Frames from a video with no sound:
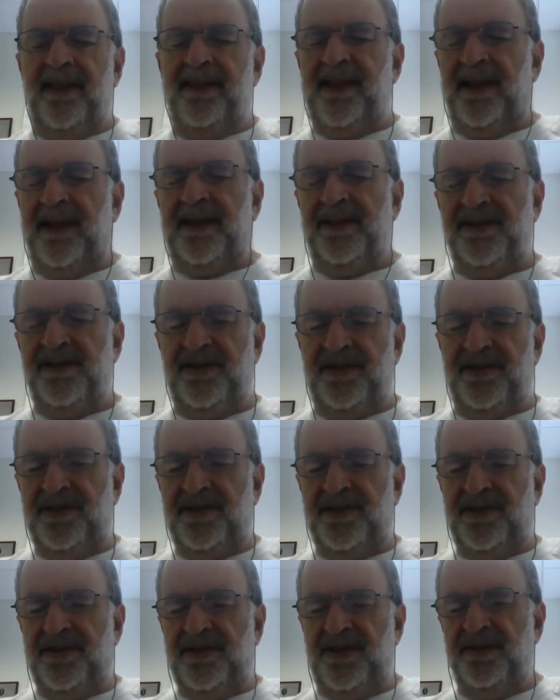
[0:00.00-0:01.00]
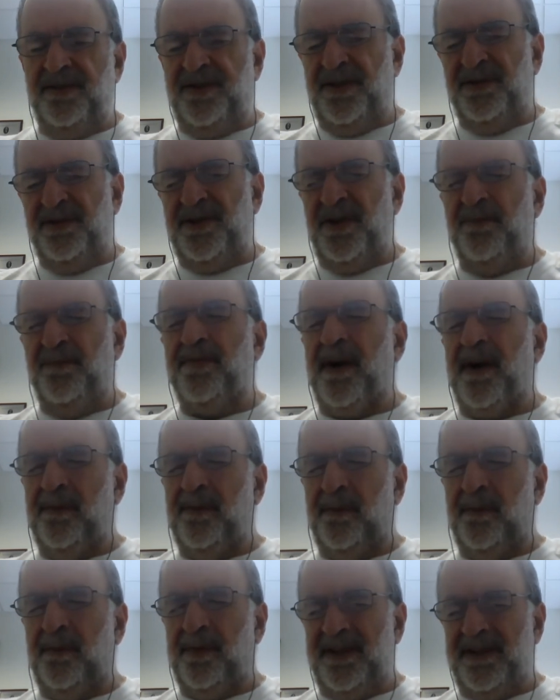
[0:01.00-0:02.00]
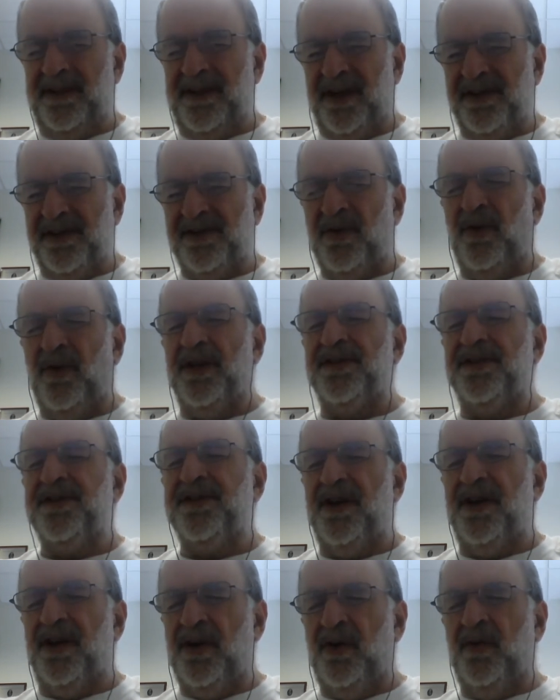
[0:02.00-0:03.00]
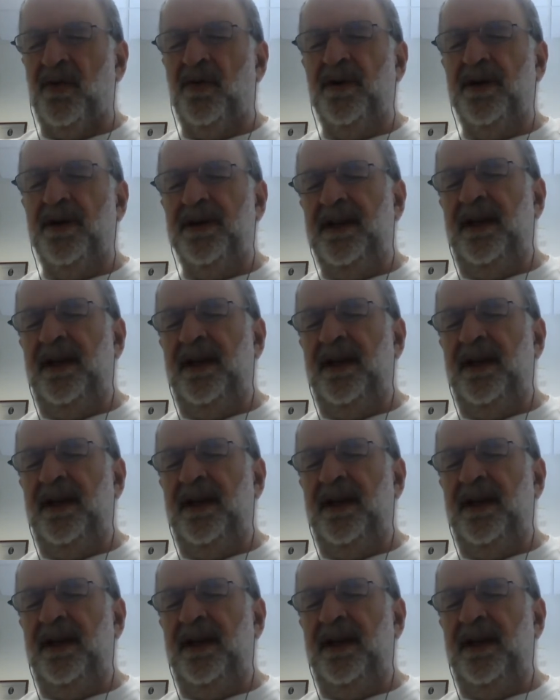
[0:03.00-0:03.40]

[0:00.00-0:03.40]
I think, is 222 probably does also,